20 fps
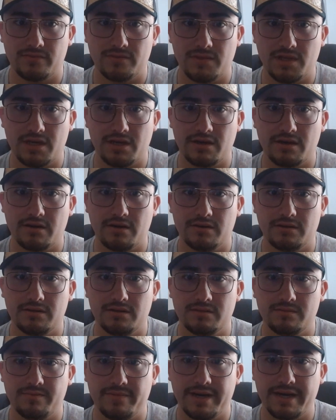I think I got
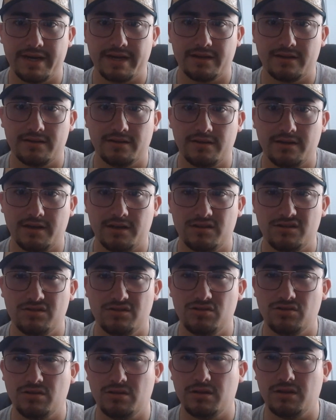these back in like
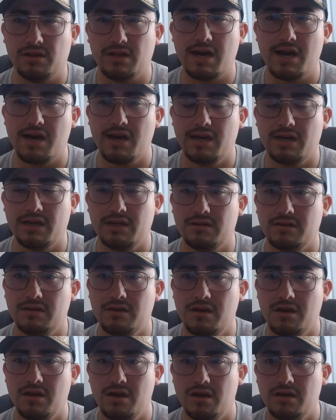July,
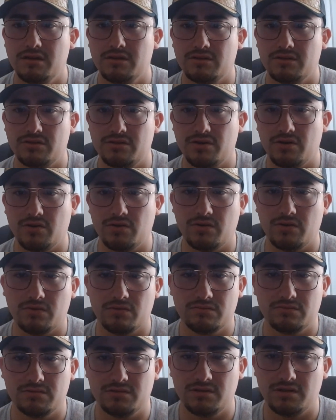so
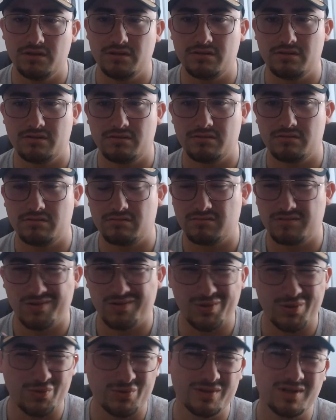it's
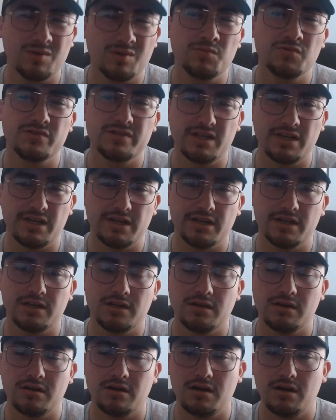close to almost a
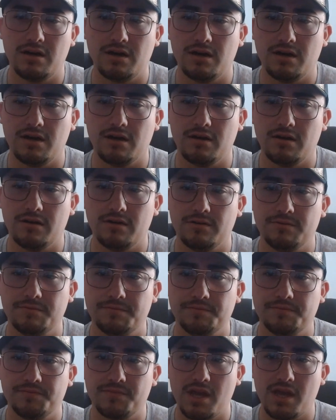year.
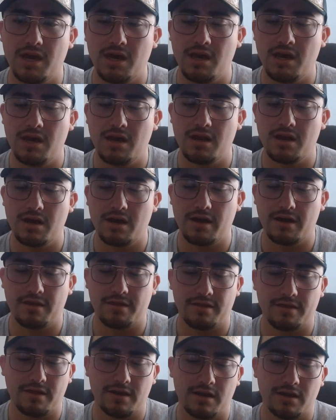And I
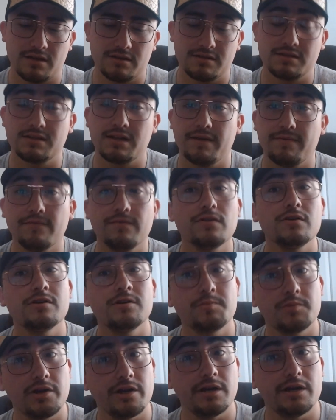think it's time for an
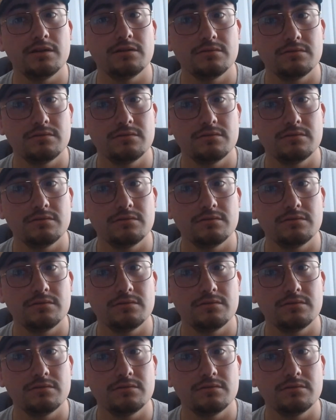upgrade.